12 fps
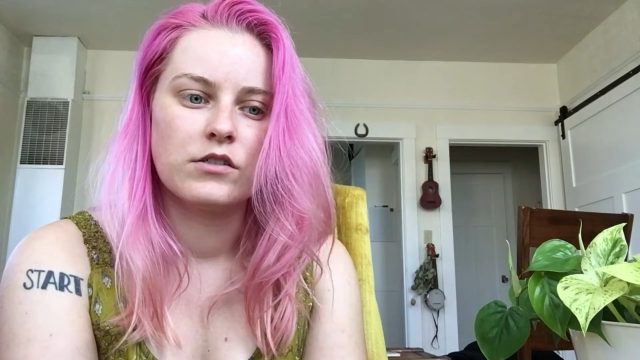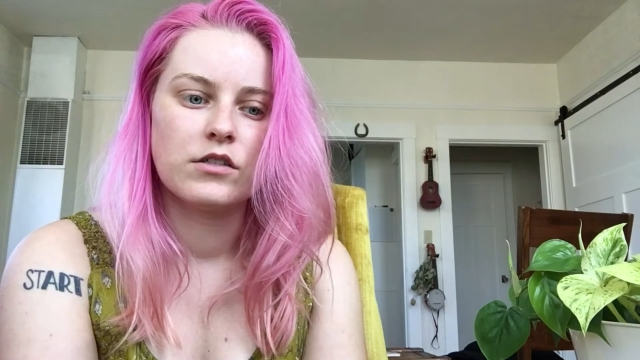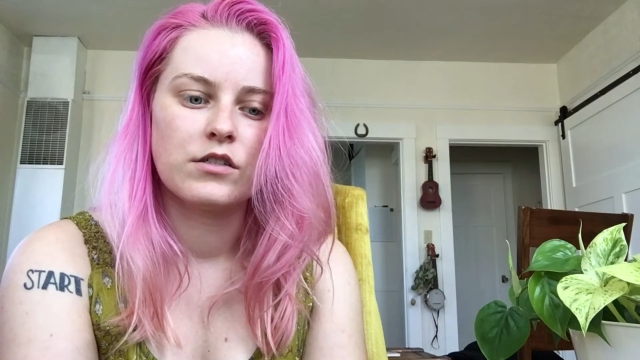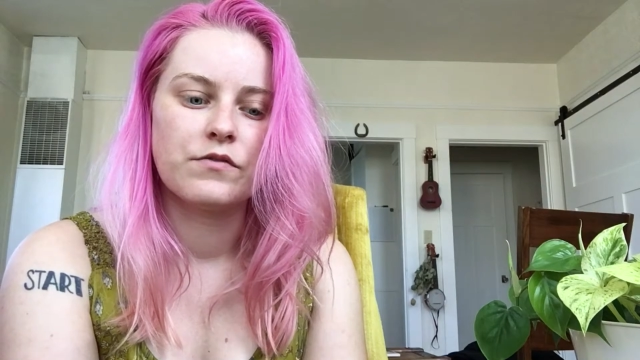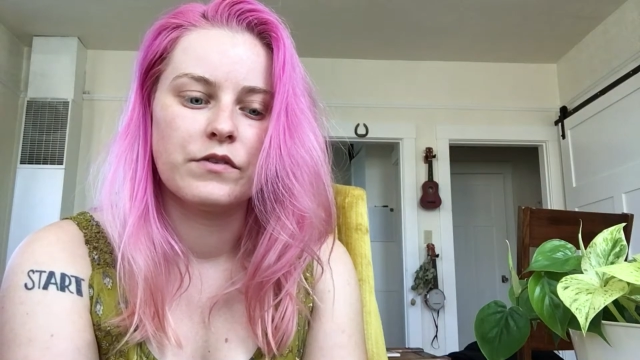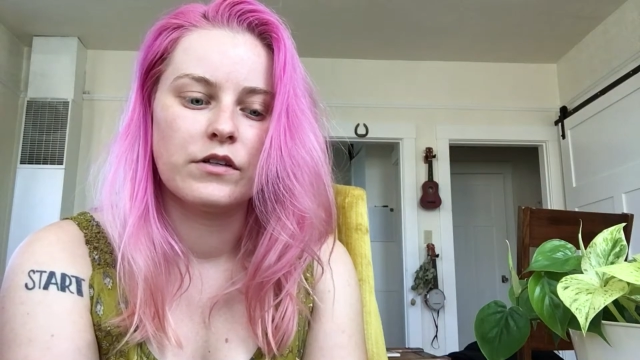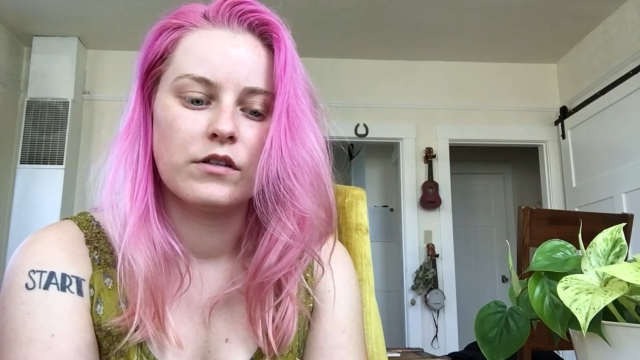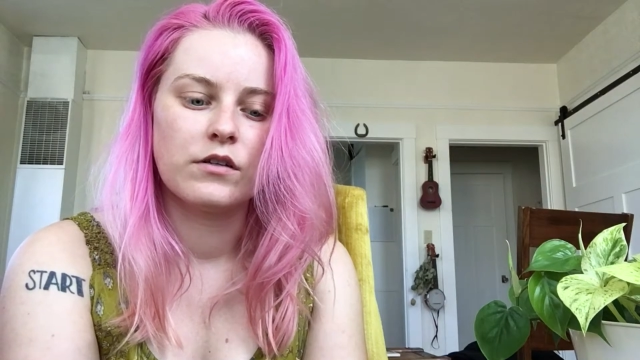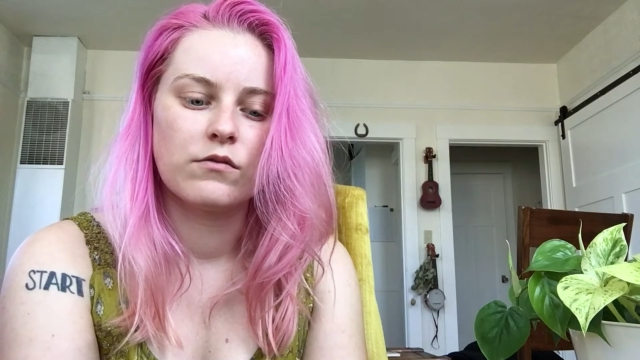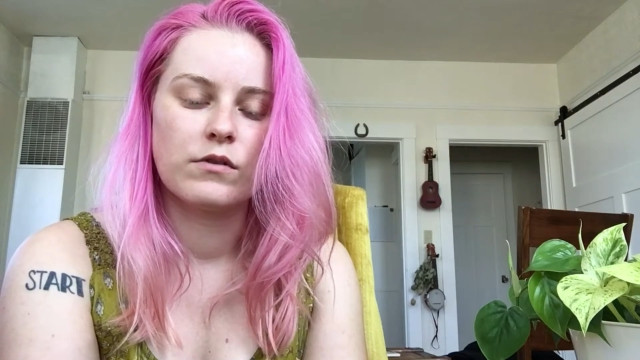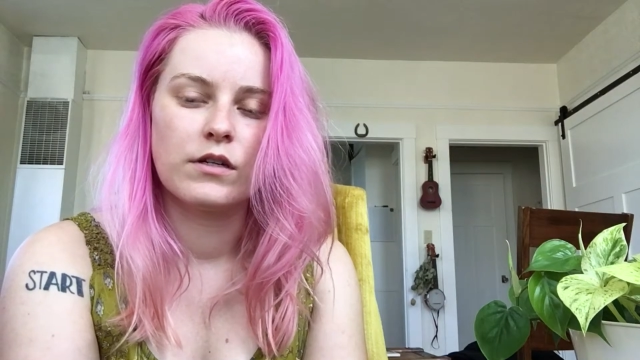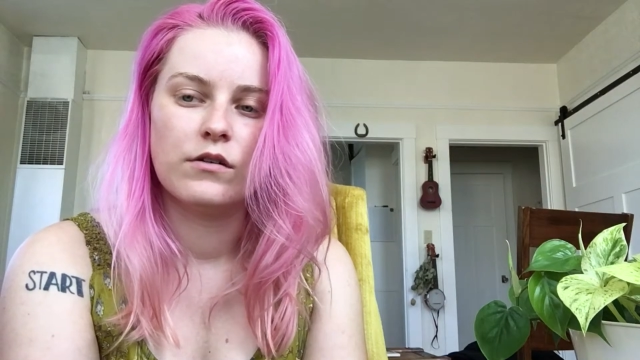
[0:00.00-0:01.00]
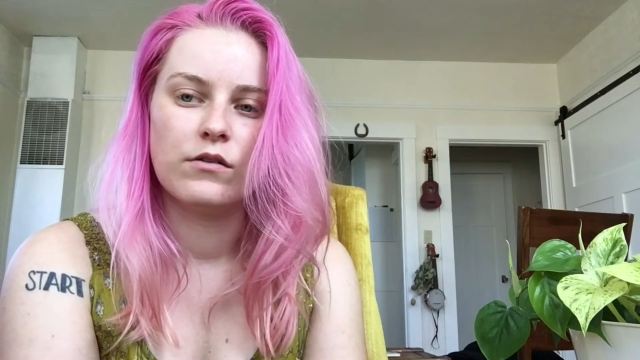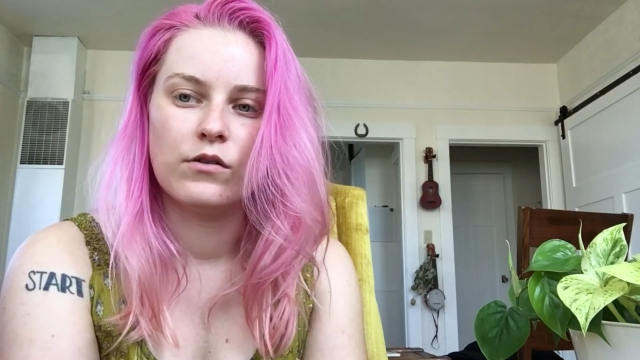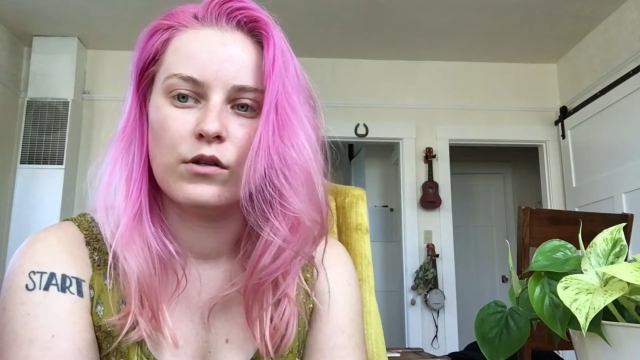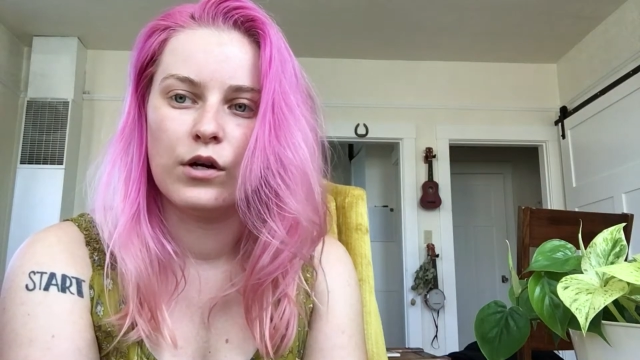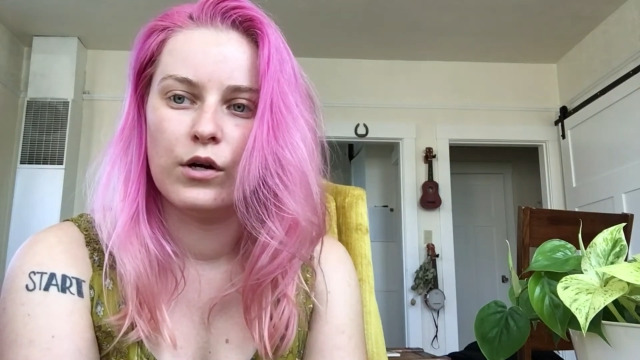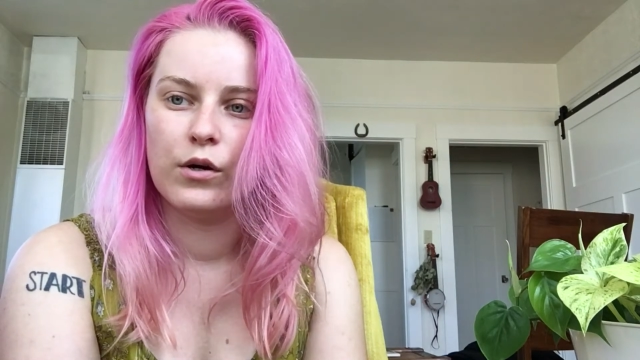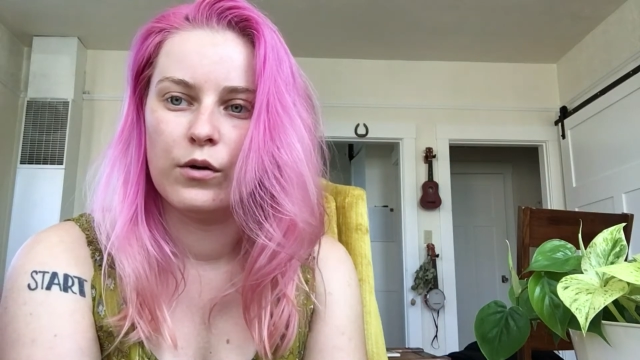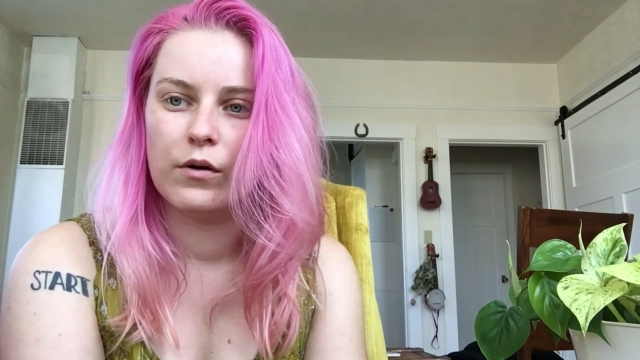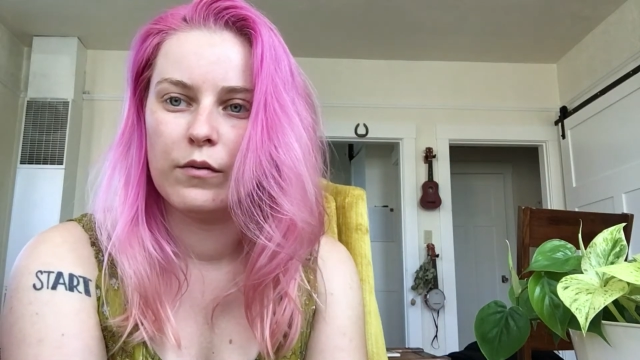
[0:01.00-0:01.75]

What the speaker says: just feeling real low